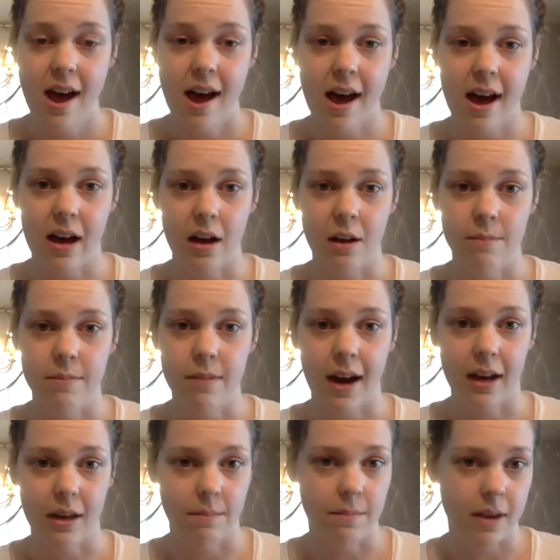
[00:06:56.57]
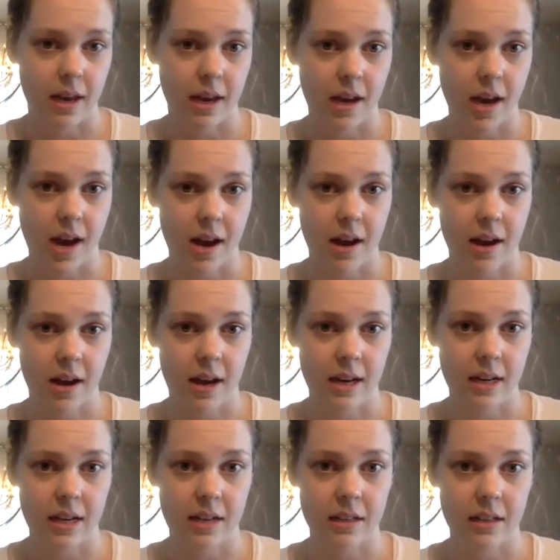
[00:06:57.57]
That can be
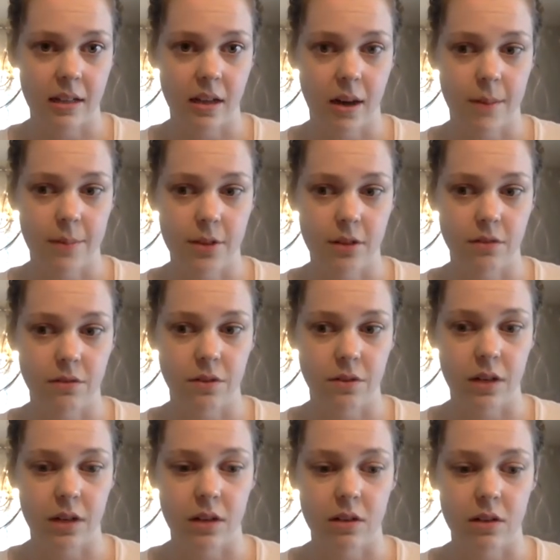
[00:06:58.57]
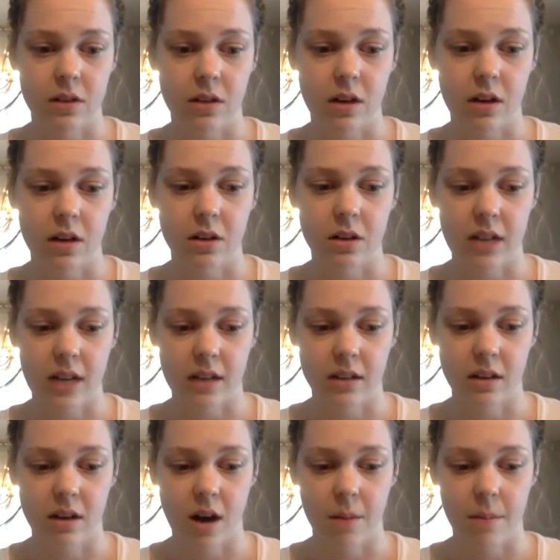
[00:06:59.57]
an easy option for you to use it on your
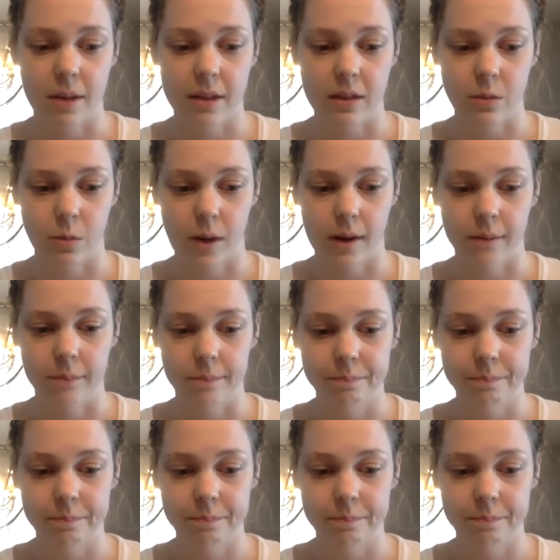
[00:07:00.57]
desktop as well.